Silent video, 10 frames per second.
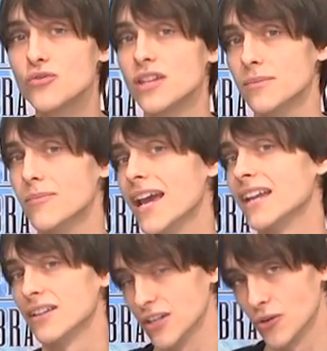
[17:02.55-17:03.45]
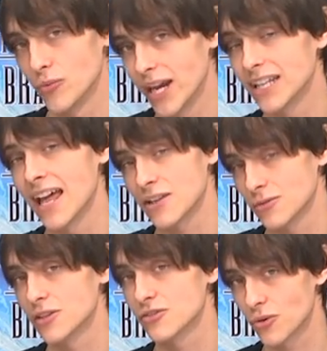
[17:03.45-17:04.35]
the main, Rain Last
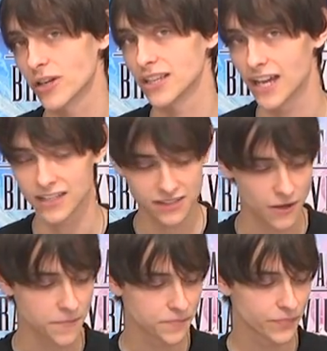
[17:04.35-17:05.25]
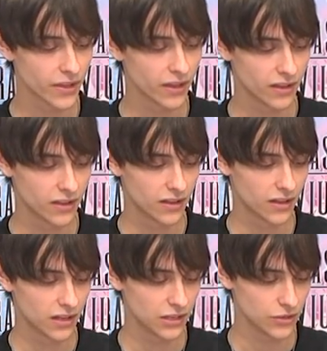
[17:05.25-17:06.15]
Well storyline. So
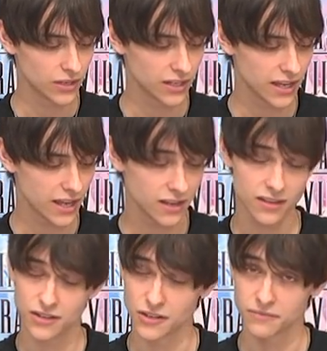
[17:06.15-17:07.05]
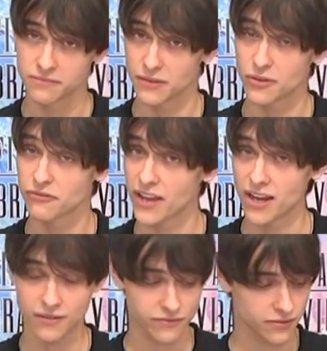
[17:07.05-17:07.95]
you can get, if you're a
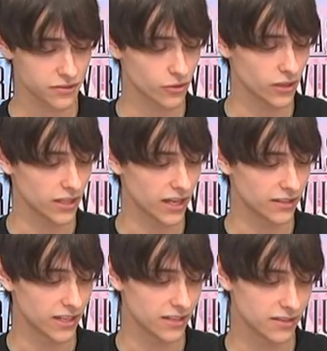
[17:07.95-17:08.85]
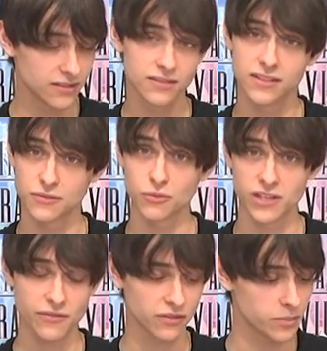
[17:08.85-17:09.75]
fan of the storyline, then this will
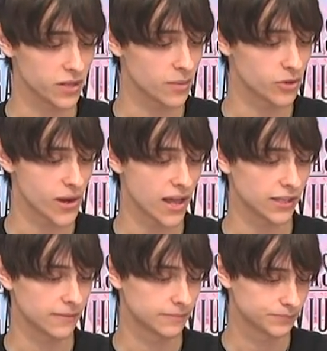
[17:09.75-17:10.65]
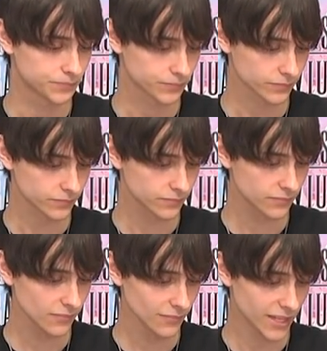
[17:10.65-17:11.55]
definitely be up your alley.
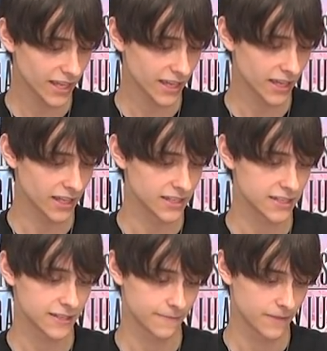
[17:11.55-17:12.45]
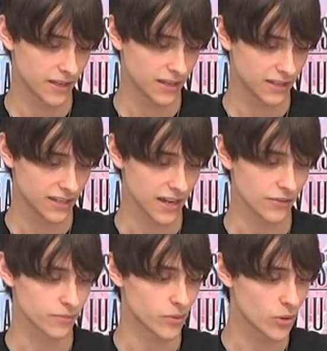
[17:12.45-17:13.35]
And yeah,
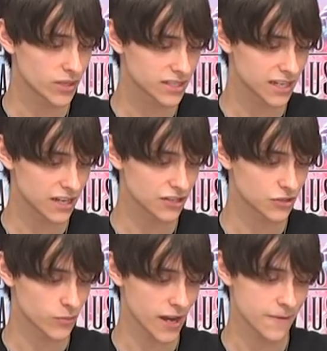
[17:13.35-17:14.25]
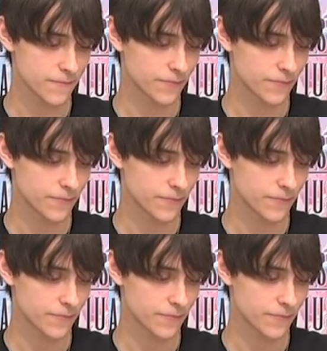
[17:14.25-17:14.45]
bonus stages, right?